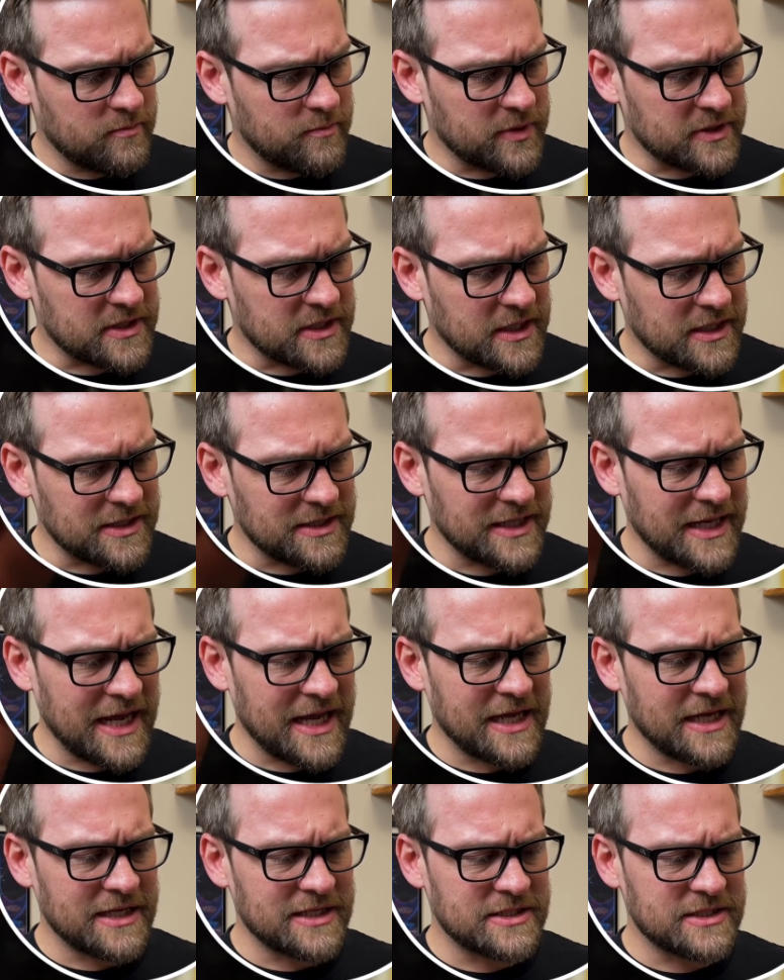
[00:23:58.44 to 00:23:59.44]
But the
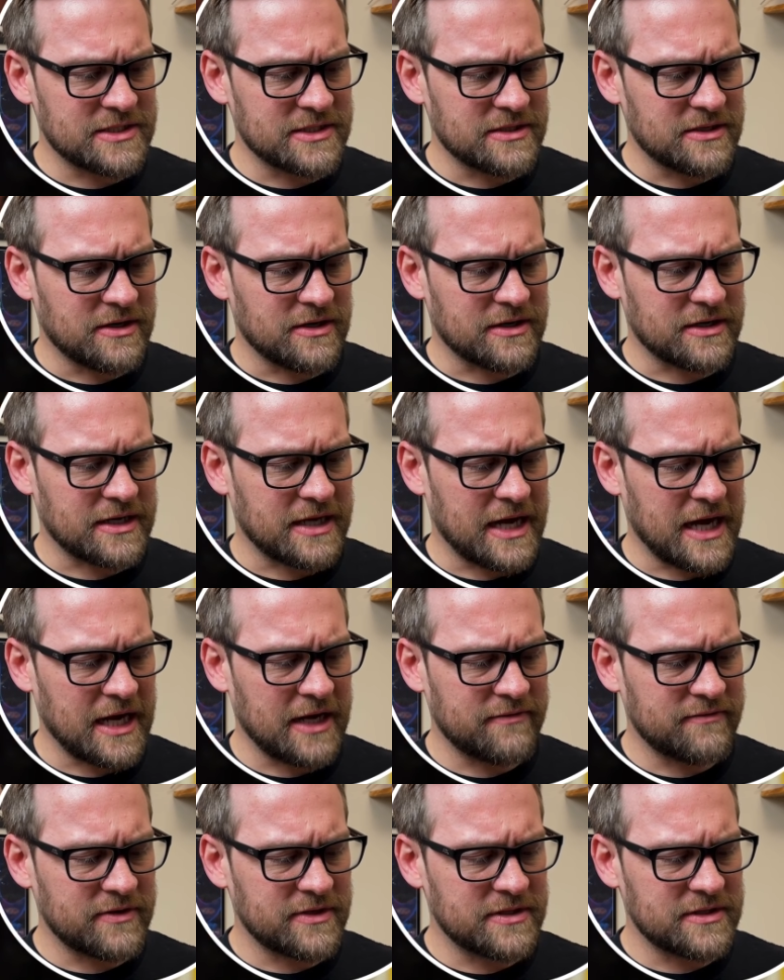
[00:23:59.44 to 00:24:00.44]
legs are
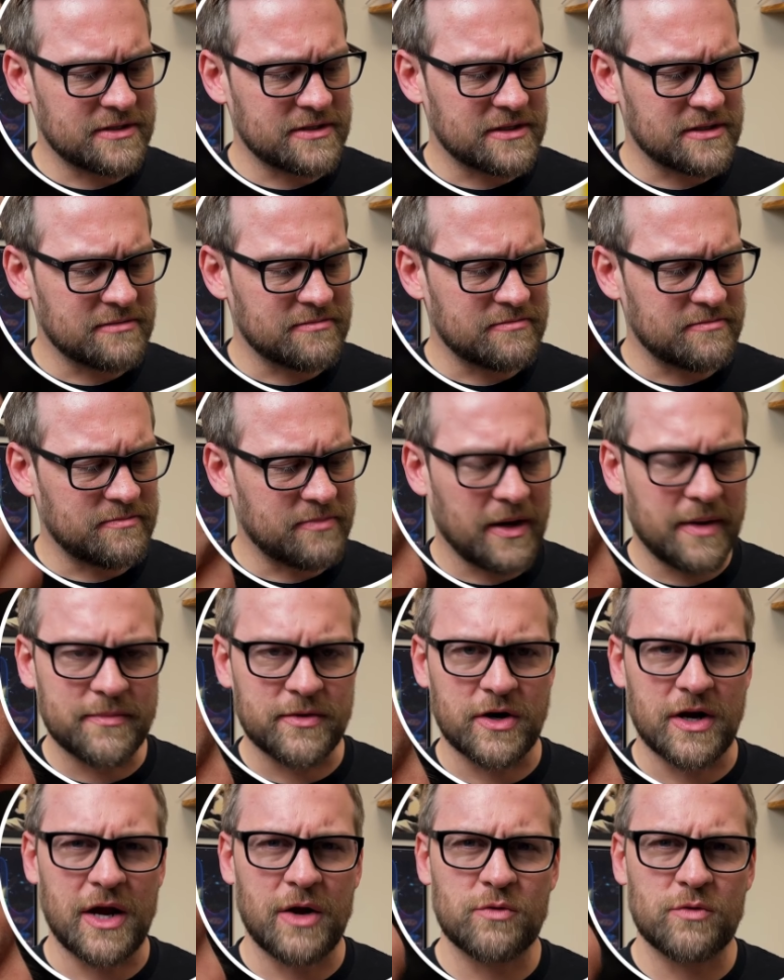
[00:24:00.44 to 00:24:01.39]
kind of a bummer.